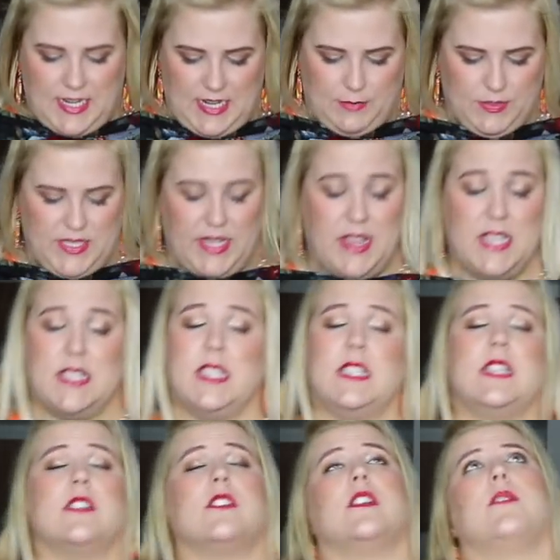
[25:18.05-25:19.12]
and I was like, this
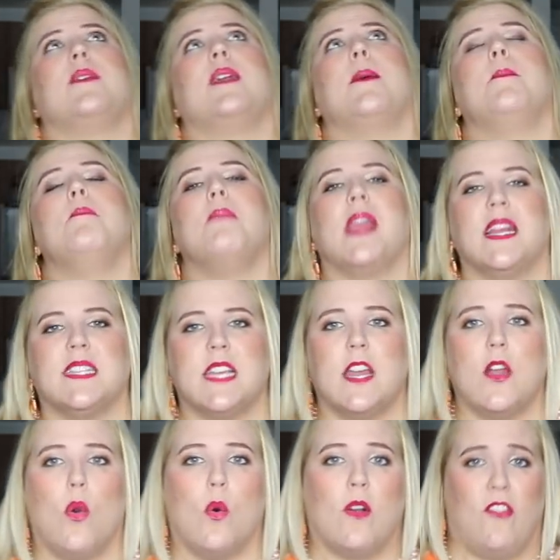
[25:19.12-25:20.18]
is either going to be
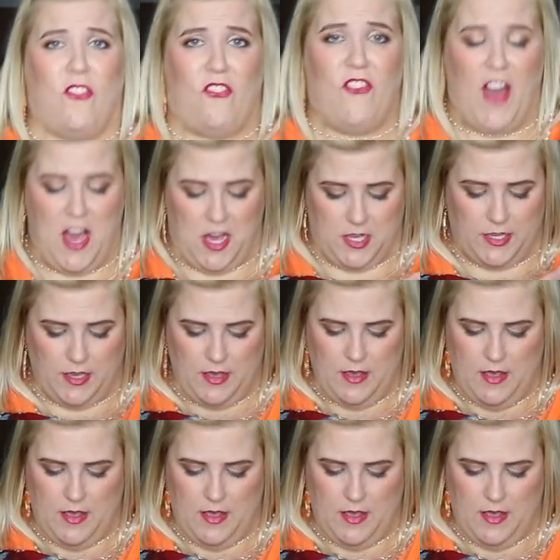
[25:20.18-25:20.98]
amazing or fug.